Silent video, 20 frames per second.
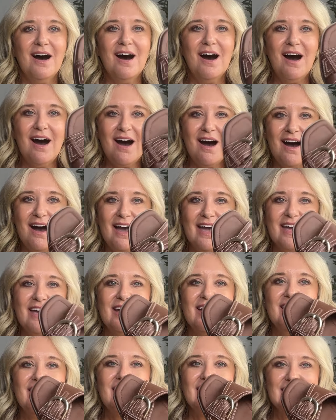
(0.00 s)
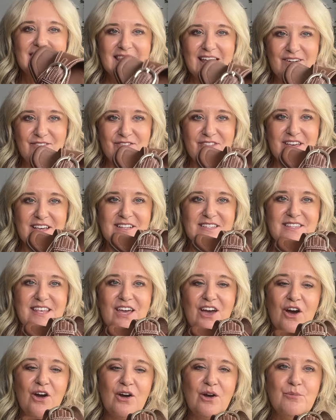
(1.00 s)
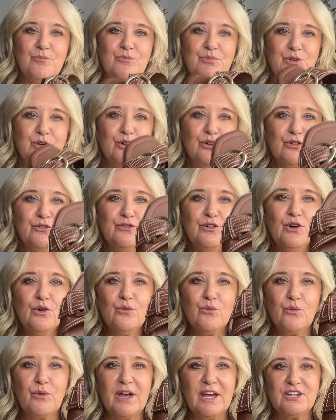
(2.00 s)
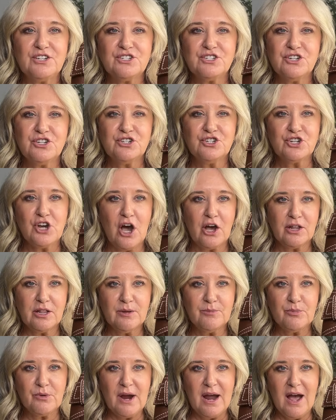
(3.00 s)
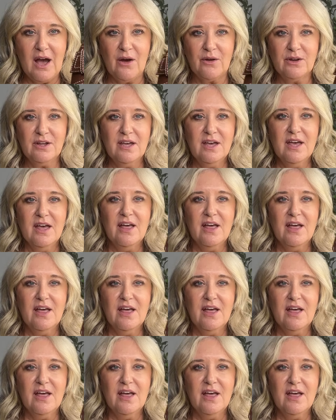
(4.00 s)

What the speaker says: I love these. They are a beautiful, rich chocolate brown.